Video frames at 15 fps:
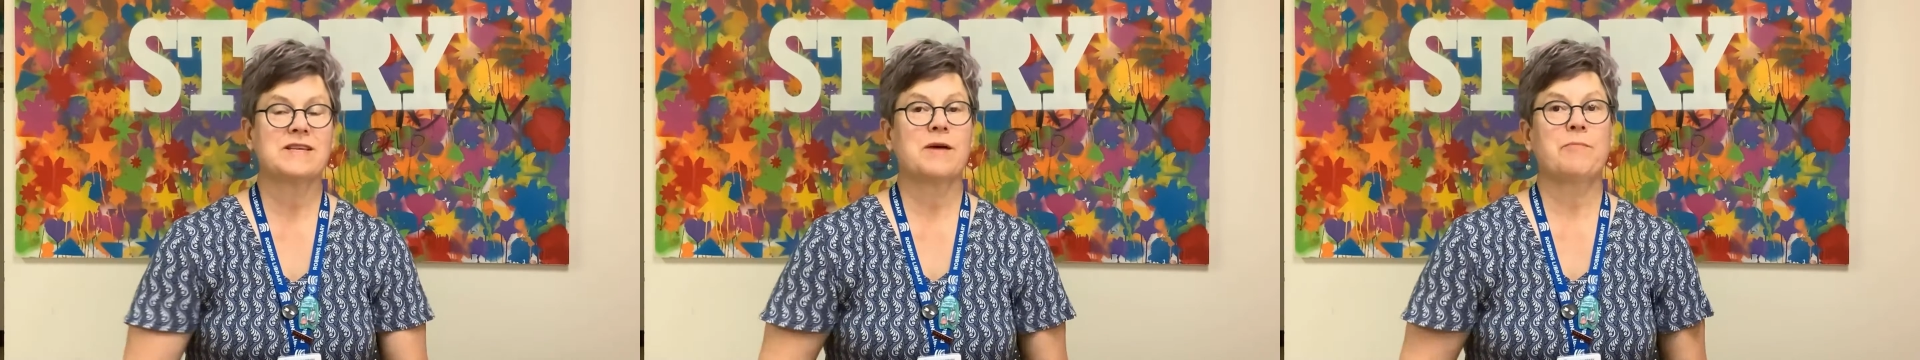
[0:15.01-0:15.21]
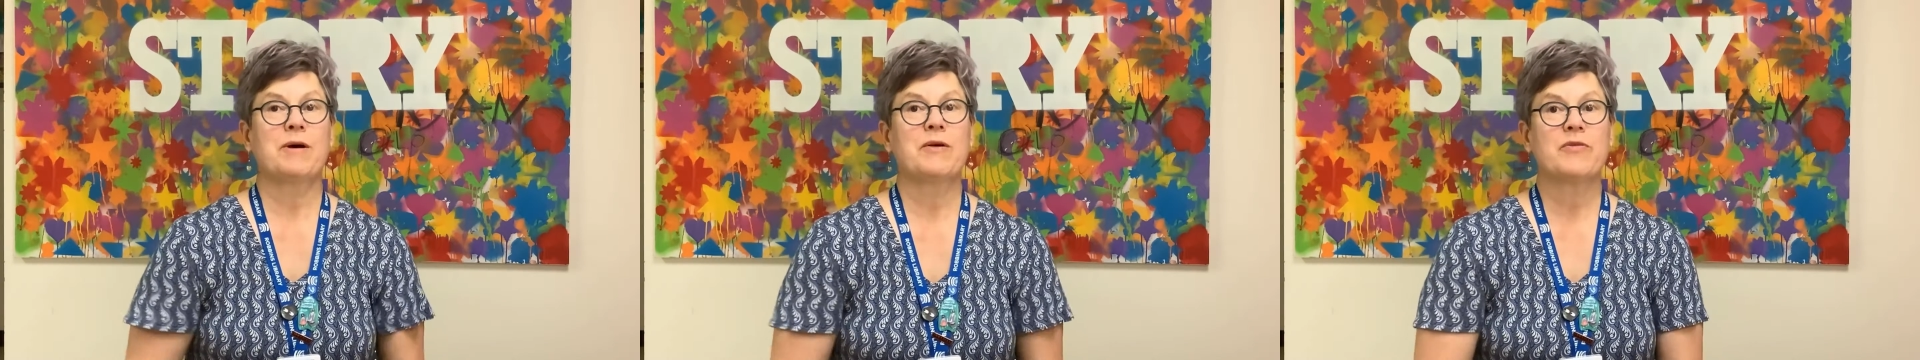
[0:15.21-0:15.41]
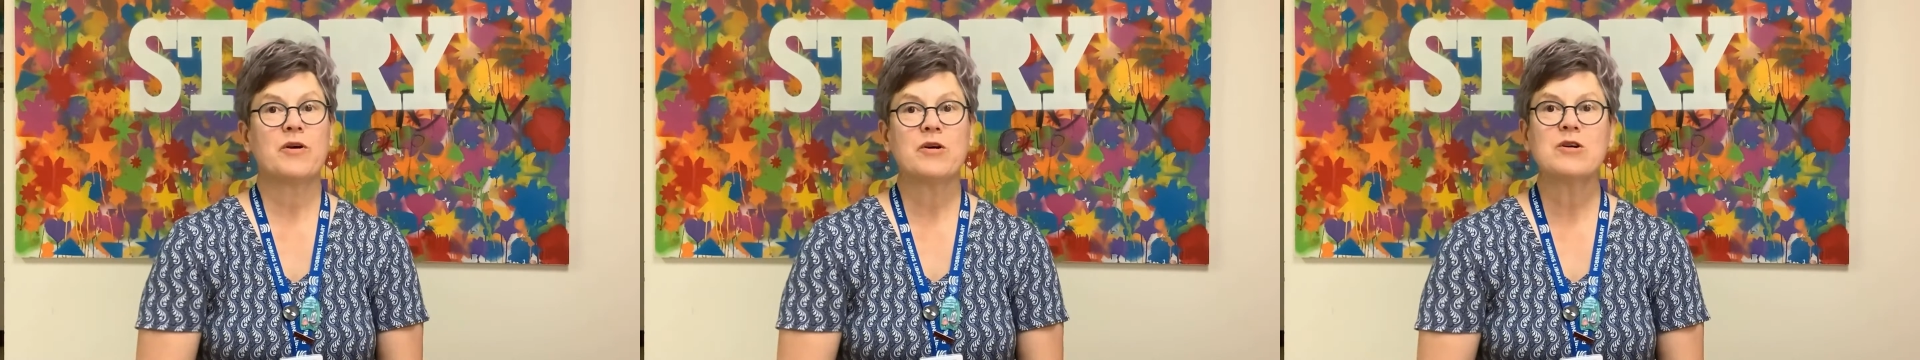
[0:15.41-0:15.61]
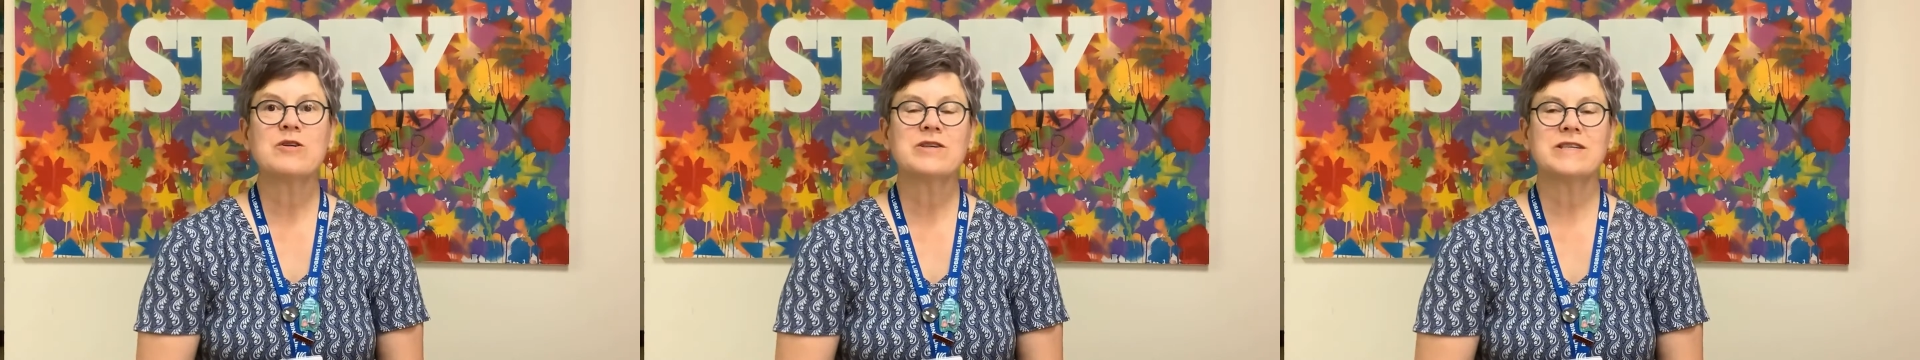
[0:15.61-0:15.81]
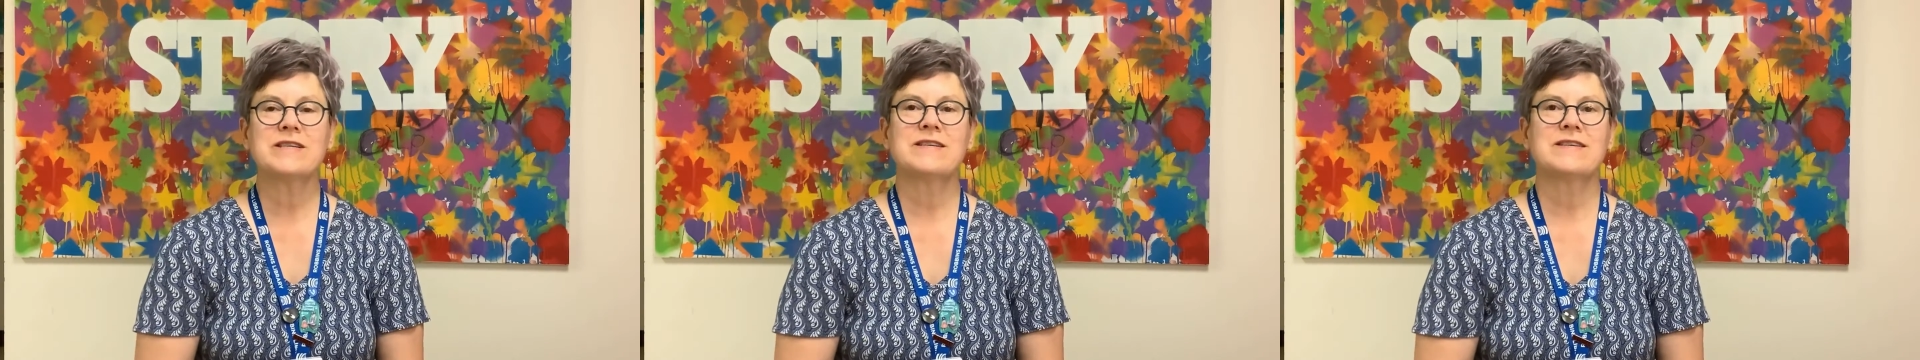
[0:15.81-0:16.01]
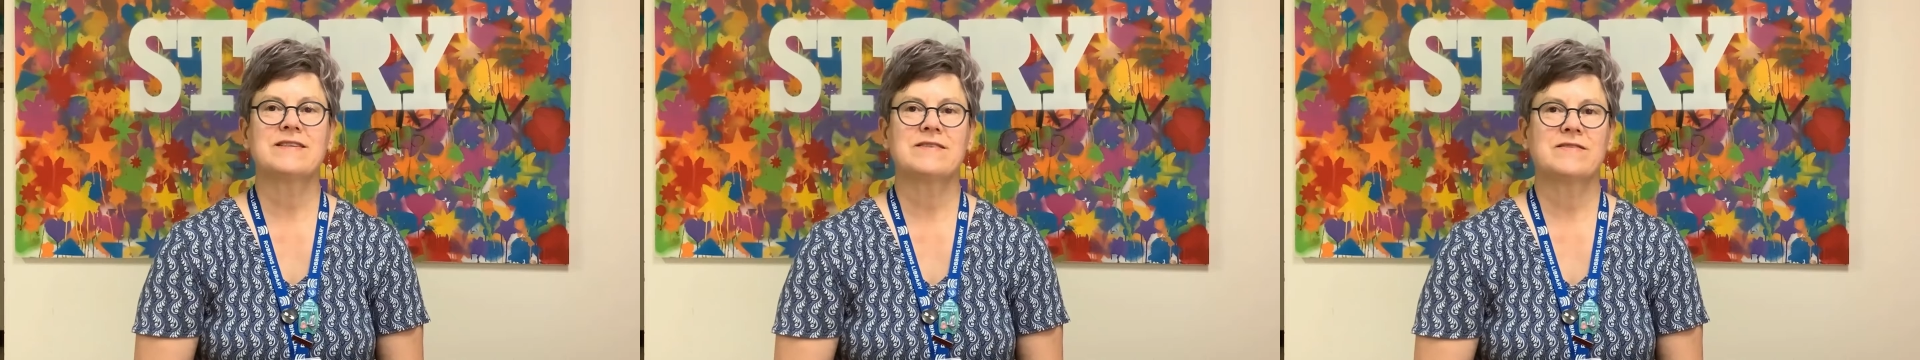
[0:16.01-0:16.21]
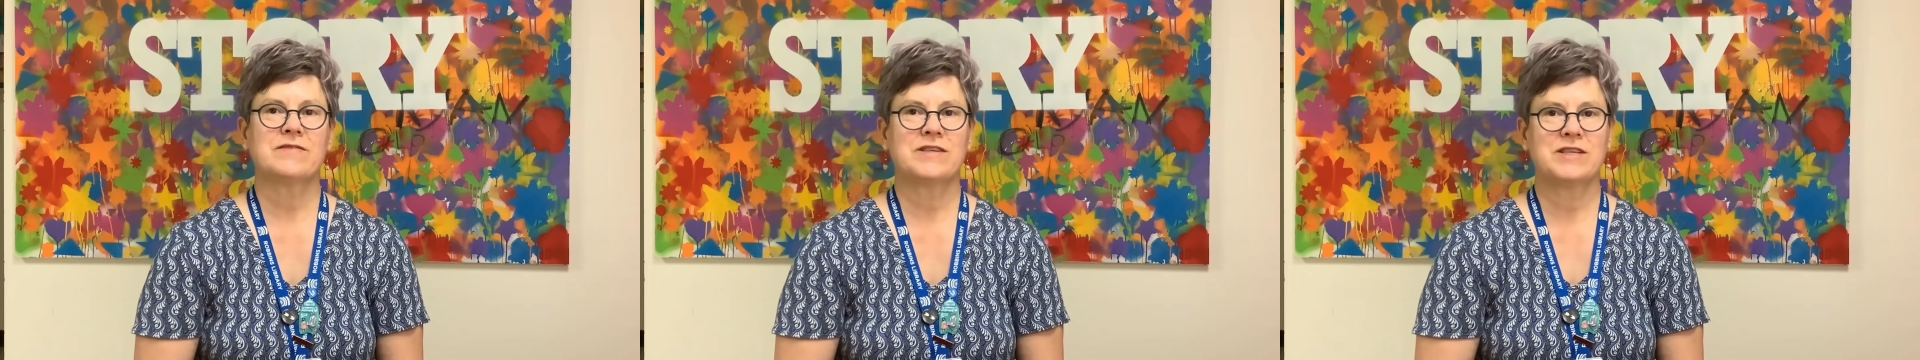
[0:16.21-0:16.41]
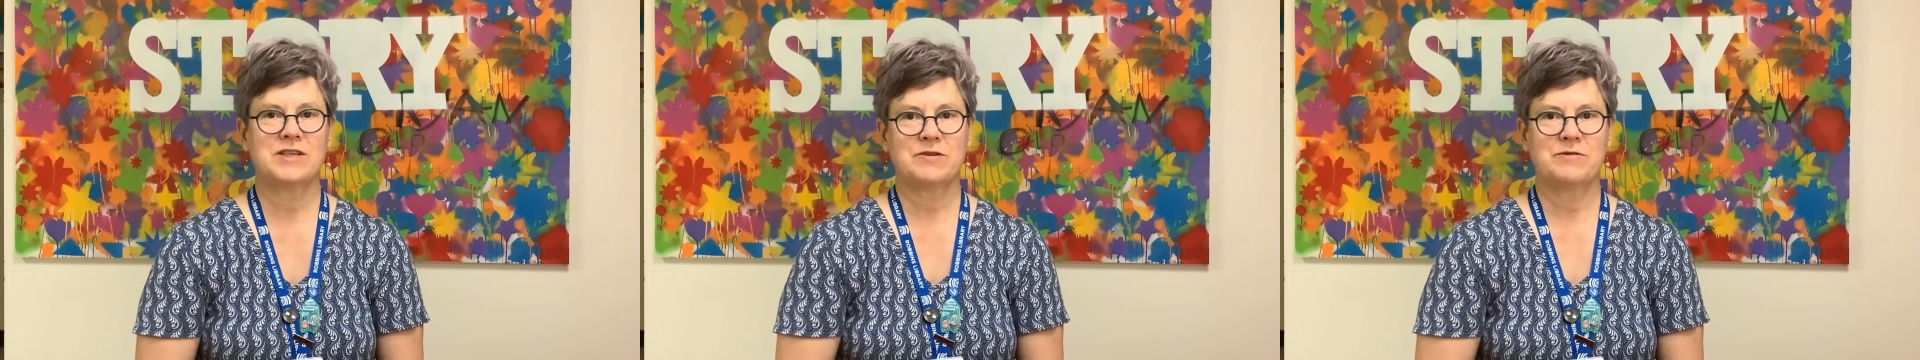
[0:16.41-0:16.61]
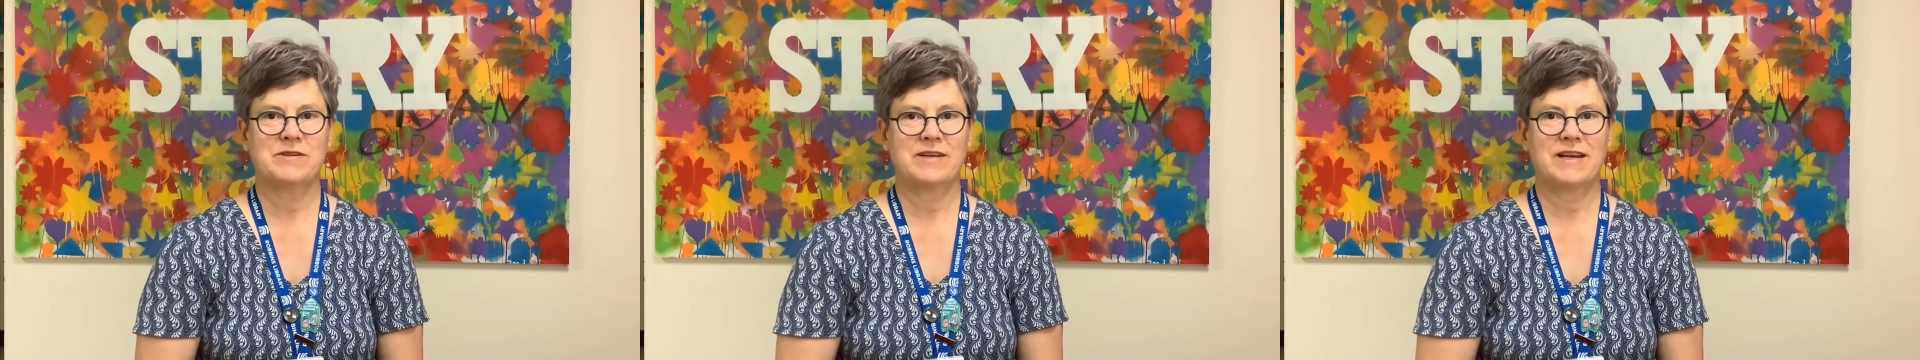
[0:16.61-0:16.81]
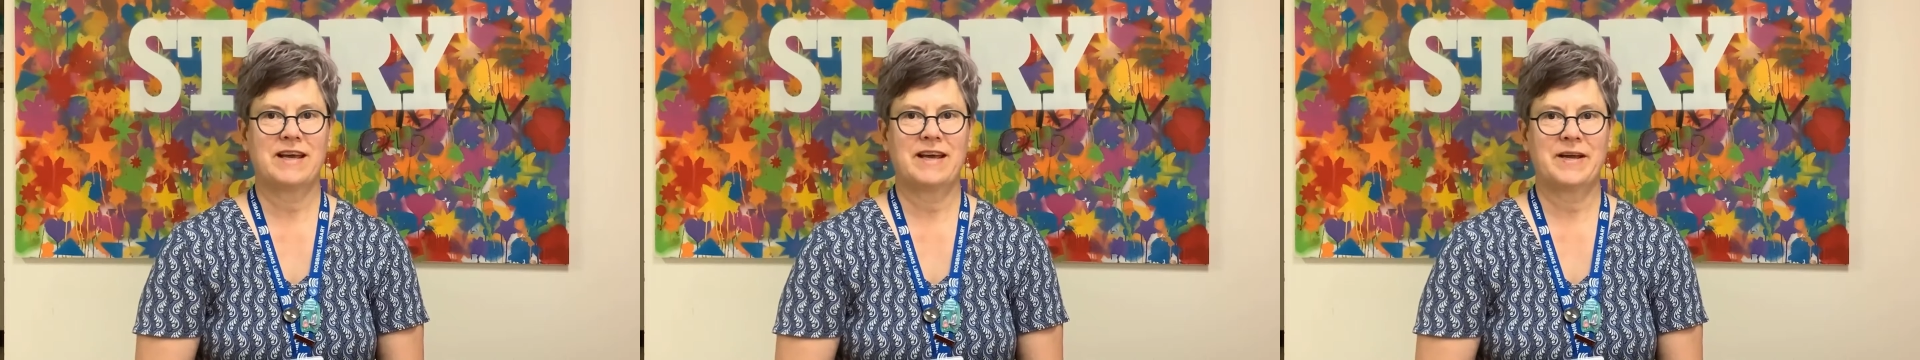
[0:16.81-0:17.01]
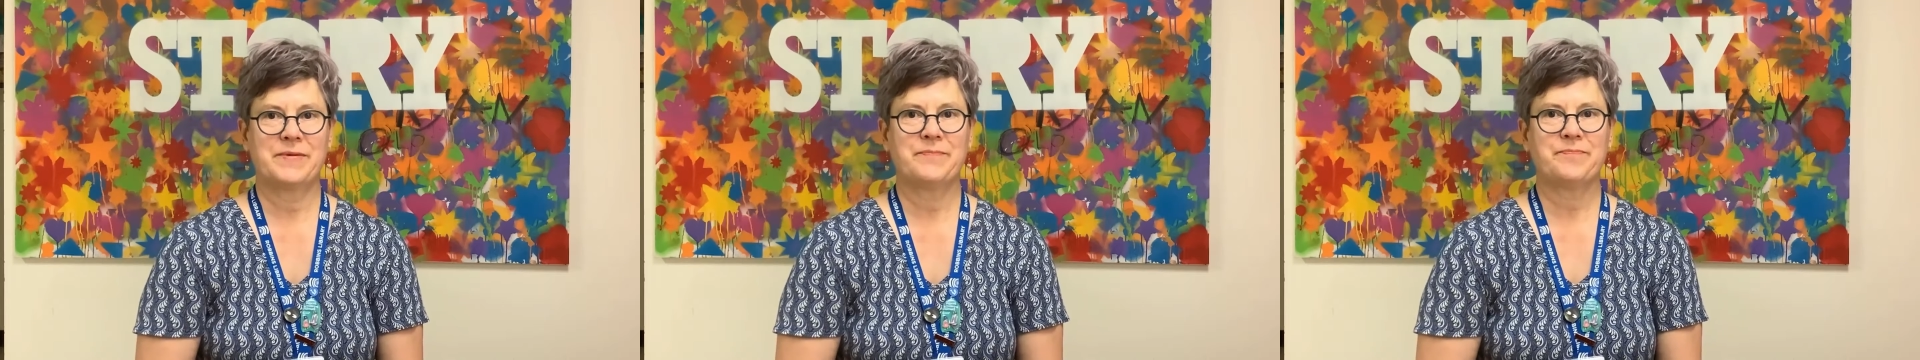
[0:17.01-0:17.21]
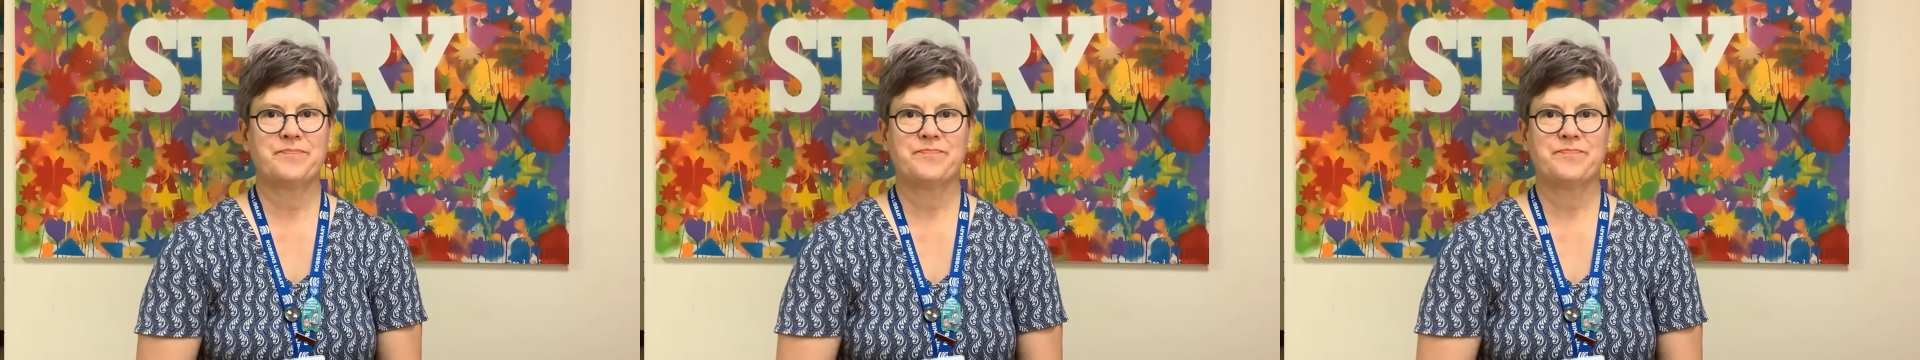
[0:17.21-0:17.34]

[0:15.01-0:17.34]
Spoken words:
about the ocean to you today.